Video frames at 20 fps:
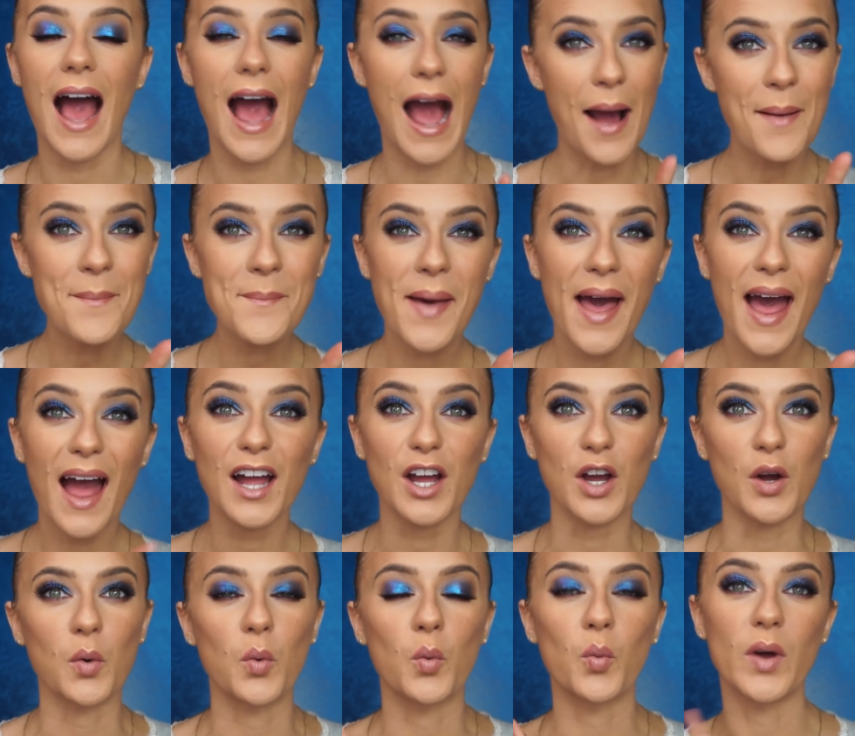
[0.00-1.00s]
I'm back
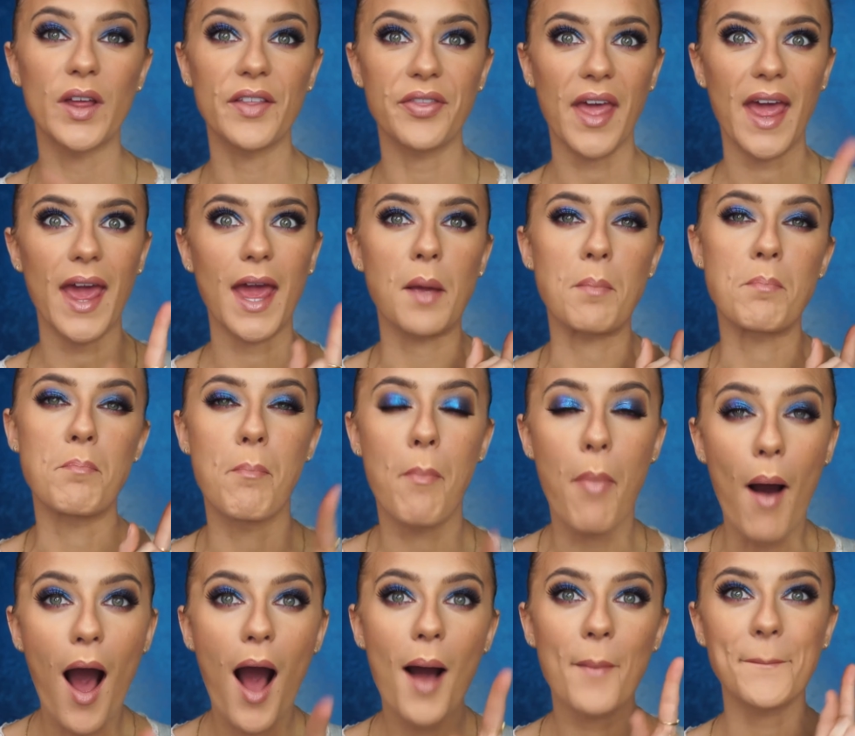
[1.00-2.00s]
with a
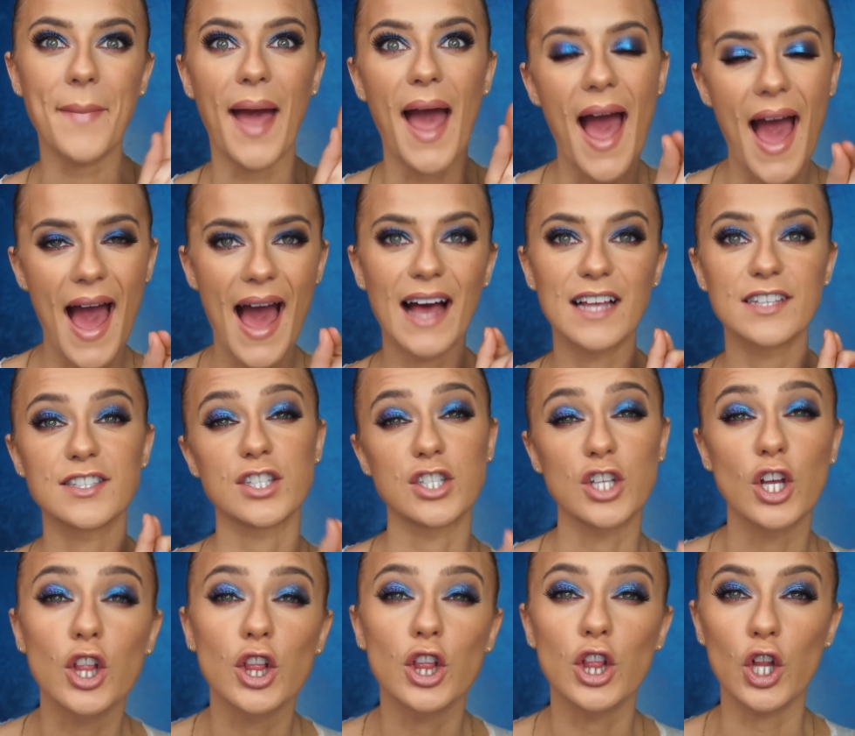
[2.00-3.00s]
bomb ass
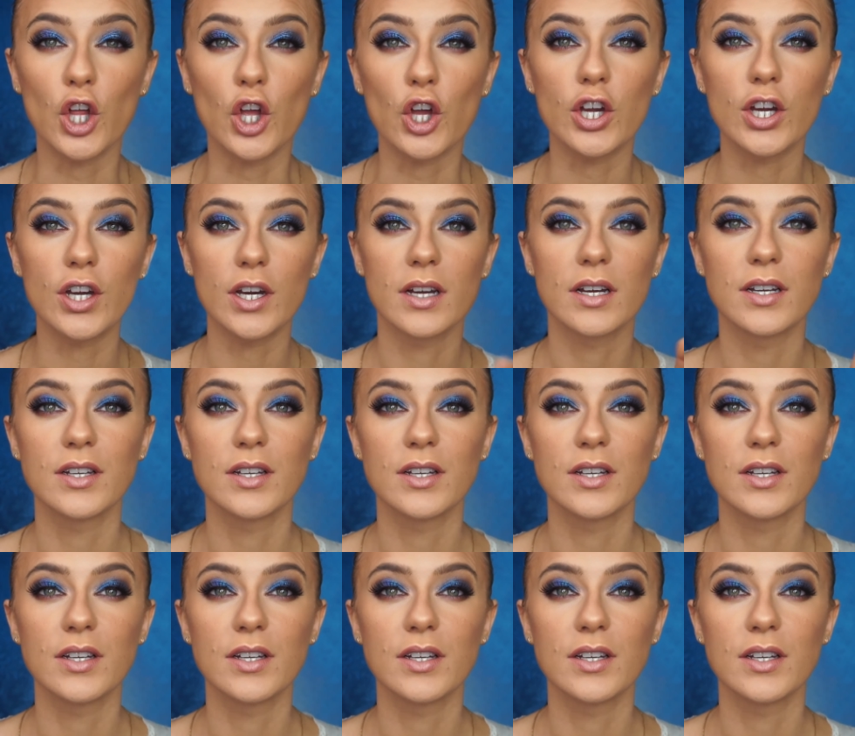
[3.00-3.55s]
look.